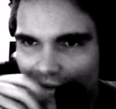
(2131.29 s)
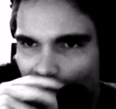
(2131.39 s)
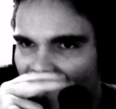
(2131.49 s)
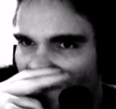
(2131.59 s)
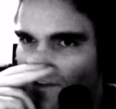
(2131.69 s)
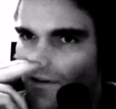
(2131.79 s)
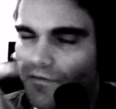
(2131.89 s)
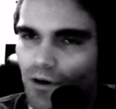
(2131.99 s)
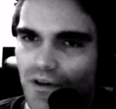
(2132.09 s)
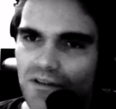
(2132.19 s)
So much easier to
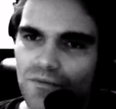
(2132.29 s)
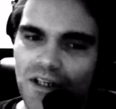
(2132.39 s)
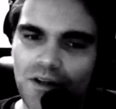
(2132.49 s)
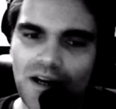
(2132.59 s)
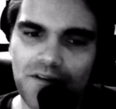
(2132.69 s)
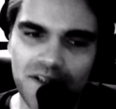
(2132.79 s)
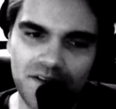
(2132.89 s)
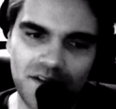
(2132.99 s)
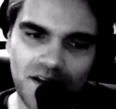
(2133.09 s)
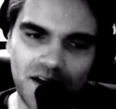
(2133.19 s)
focus when you haven't
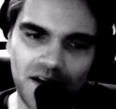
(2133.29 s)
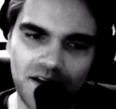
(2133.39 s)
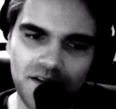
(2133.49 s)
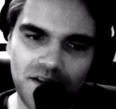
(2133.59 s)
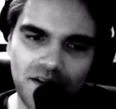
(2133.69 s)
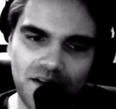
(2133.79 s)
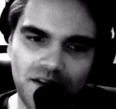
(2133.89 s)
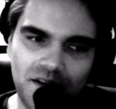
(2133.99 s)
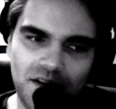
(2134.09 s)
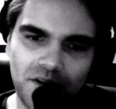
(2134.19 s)

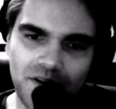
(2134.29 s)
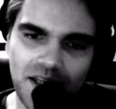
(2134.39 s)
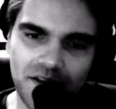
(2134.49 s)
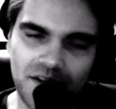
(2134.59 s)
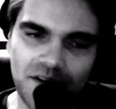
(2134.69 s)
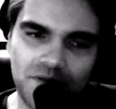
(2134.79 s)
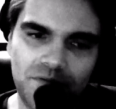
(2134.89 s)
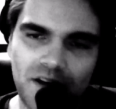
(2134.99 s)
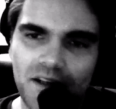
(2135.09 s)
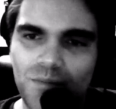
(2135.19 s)
eaten a
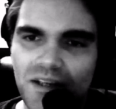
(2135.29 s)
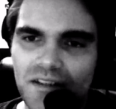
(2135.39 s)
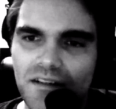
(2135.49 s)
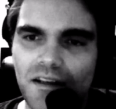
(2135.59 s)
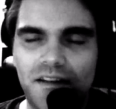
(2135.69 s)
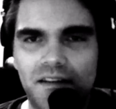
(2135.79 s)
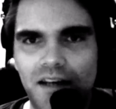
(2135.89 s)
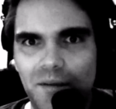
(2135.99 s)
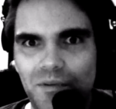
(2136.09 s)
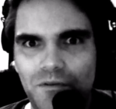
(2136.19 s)
fucking pizza the
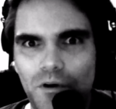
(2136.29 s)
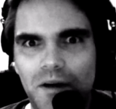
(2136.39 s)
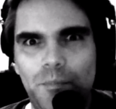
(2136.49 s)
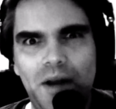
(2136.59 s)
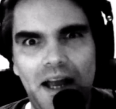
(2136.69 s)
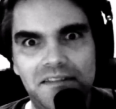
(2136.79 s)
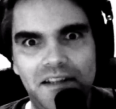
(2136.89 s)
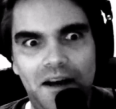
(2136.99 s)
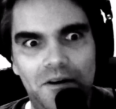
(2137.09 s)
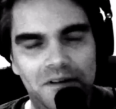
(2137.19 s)
night before and passed
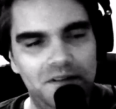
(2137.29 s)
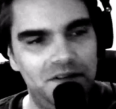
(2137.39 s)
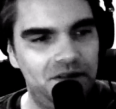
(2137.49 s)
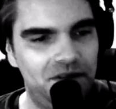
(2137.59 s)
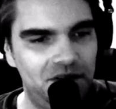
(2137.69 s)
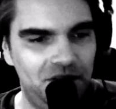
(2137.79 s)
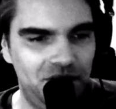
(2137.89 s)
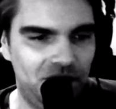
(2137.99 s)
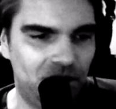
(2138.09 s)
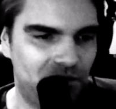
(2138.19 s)
out
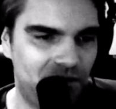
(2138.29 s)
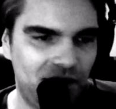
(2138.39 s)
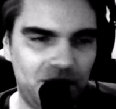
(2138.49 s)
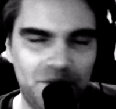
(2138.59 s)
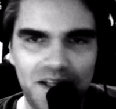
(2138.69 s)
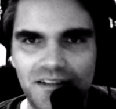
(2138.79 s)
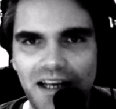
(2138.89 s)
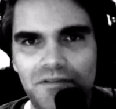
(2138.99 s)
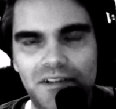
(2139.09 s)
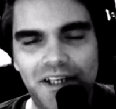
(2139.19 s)
10 minutes
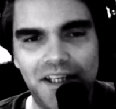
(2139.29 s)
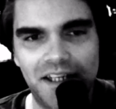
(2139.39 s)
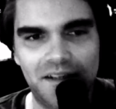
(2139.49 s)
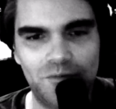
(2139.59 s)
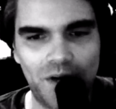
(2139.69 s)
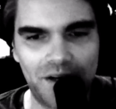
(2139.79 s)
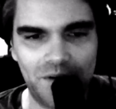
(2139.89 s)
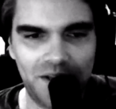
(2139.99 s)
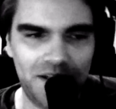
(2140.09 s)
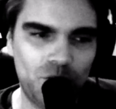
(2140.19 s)
after eating it,
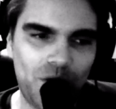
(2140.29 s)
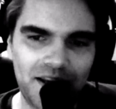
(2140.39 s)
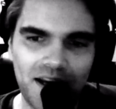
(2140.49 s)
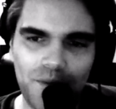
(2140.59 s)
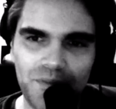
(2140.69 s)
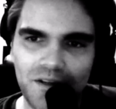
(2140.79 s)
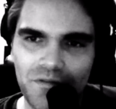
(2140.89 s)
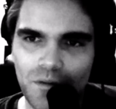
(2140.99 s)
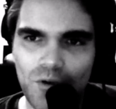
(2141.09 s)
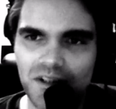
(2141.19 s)
and you wake up and you
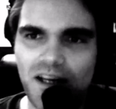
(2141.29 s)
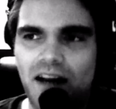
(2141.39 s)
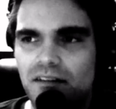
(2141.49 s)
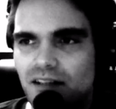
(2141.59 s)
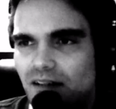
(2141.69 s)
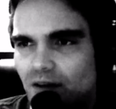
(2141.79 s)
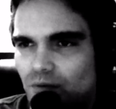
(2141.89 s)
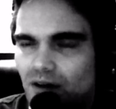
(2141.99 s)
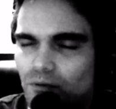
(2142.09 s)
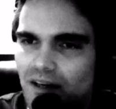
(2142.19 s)
feel more tired than you
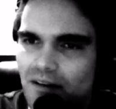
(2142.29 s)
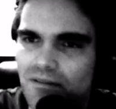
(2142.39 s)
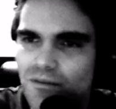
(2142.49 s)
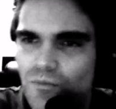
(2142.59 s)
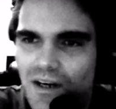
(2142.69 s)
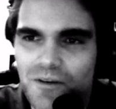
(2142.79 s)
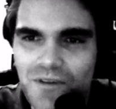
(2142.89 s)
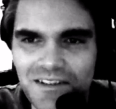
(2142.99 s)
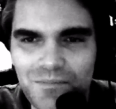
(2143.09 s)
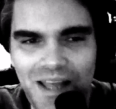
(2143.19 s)
were when you
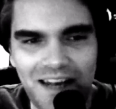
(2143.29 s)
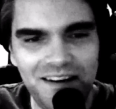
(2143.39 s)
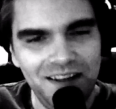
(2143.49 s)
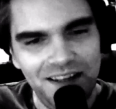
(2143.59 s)
went to bed.